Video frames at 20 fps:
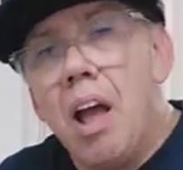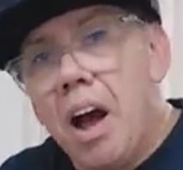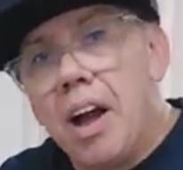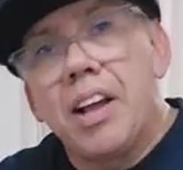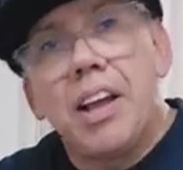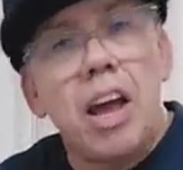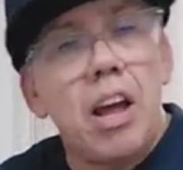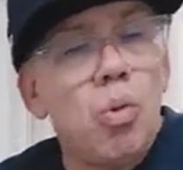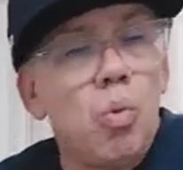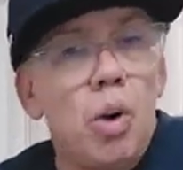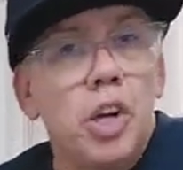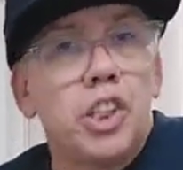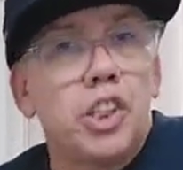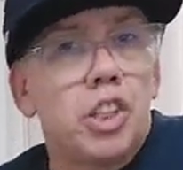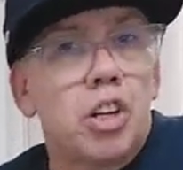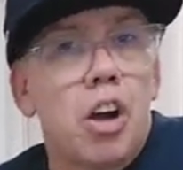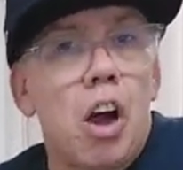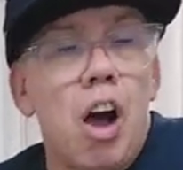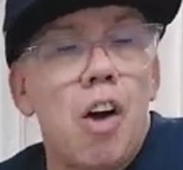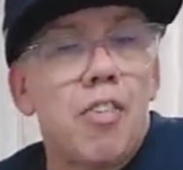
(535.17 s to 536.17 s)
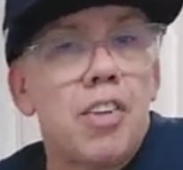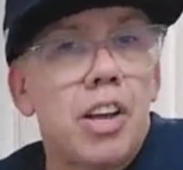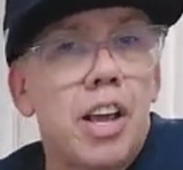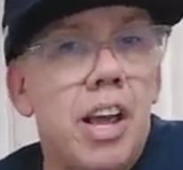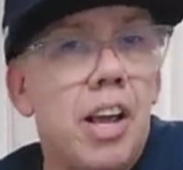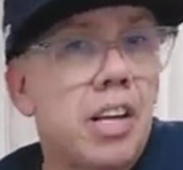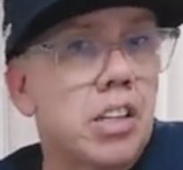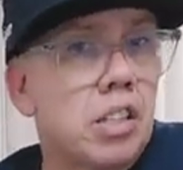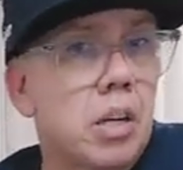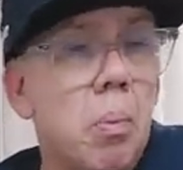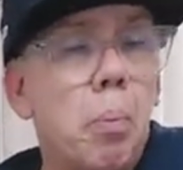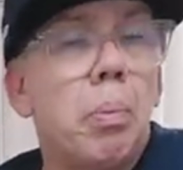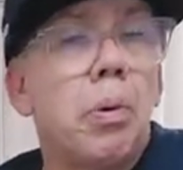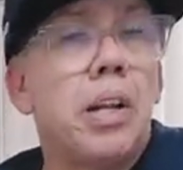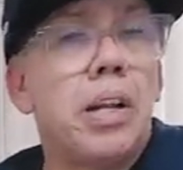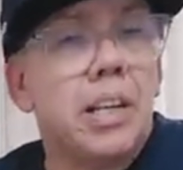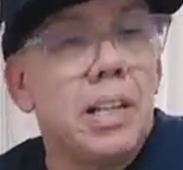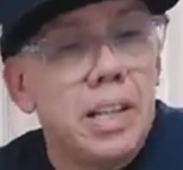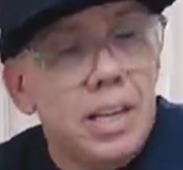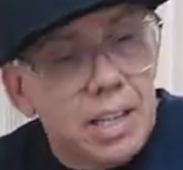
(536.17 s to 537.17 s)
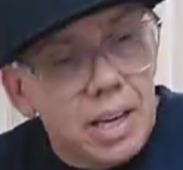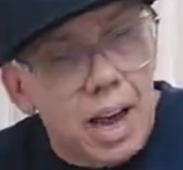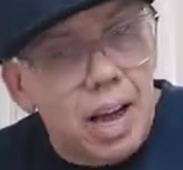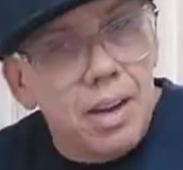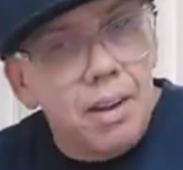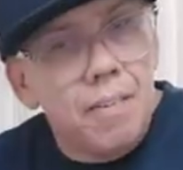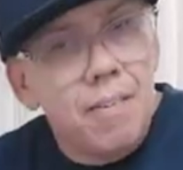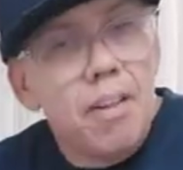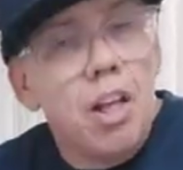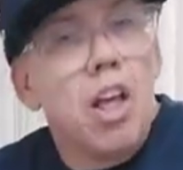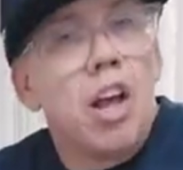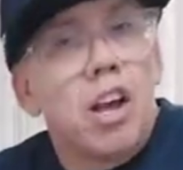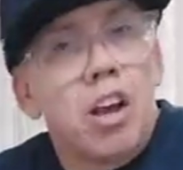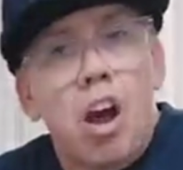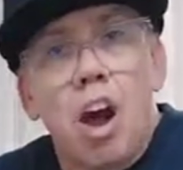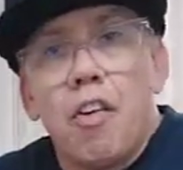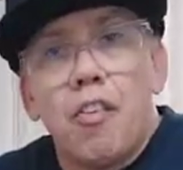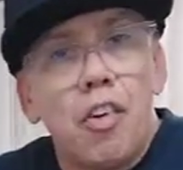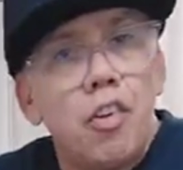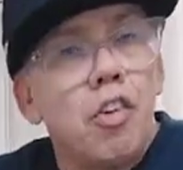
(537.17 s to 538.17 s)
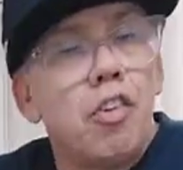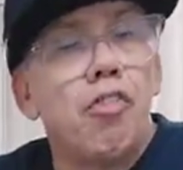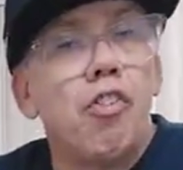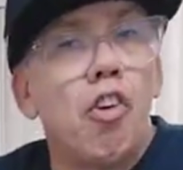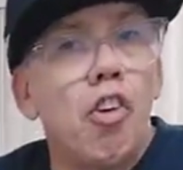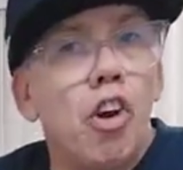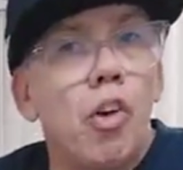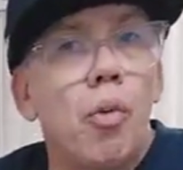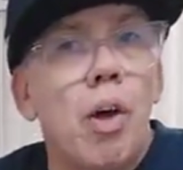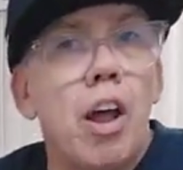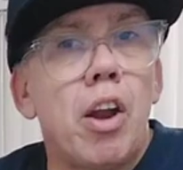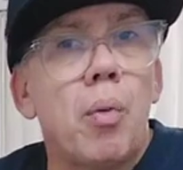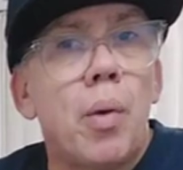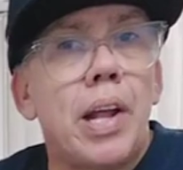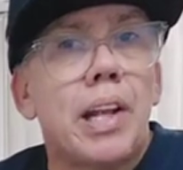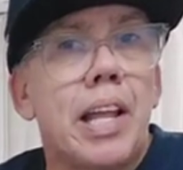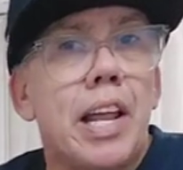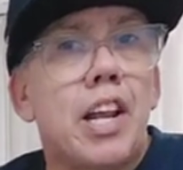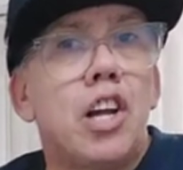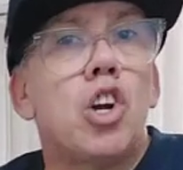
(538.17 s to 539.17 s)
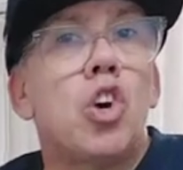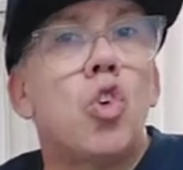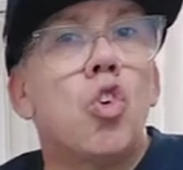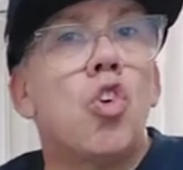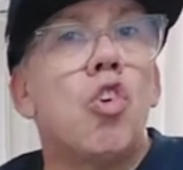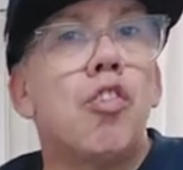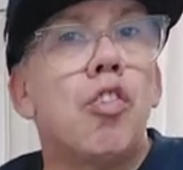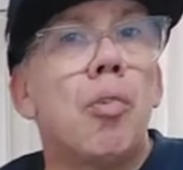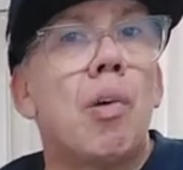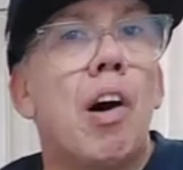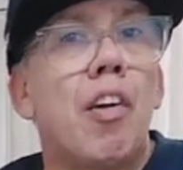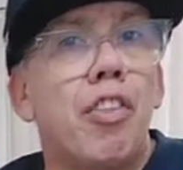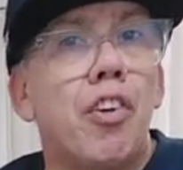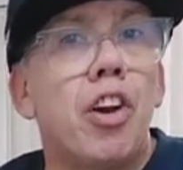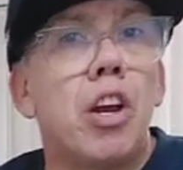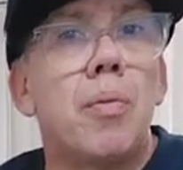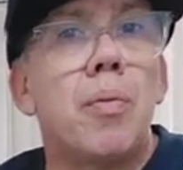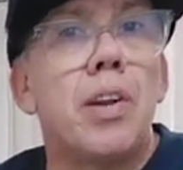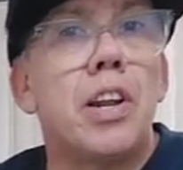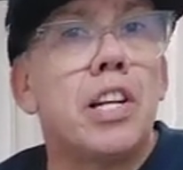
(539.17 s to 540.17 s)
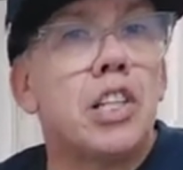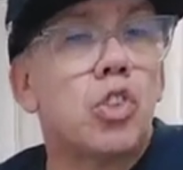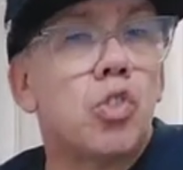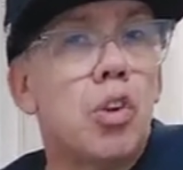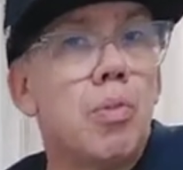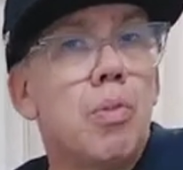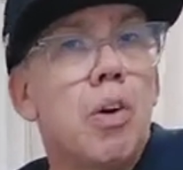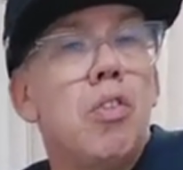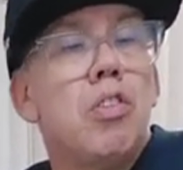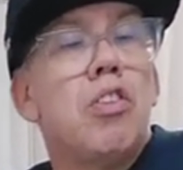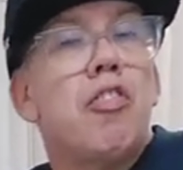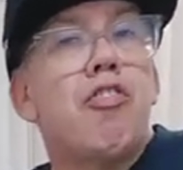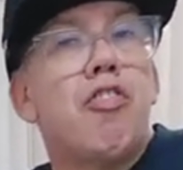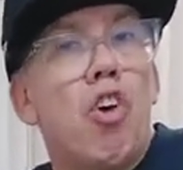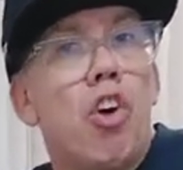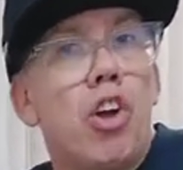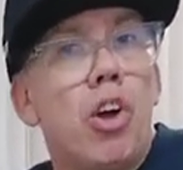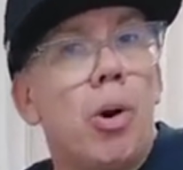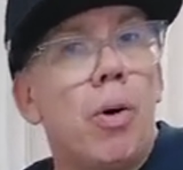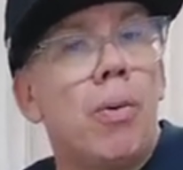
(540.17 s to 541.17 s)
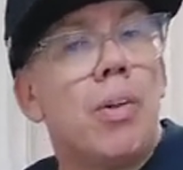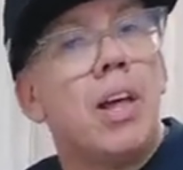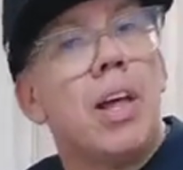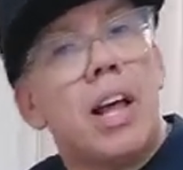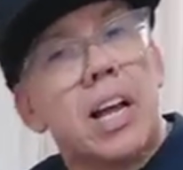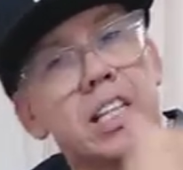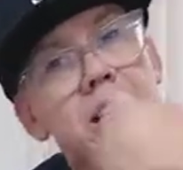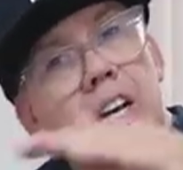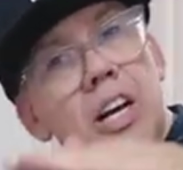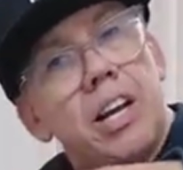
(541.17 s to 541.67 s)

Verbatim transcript: Again, once your coffee cake is completely done, cover it with foil right away. Let it cool for about 30 minutes. Remove the foil. It's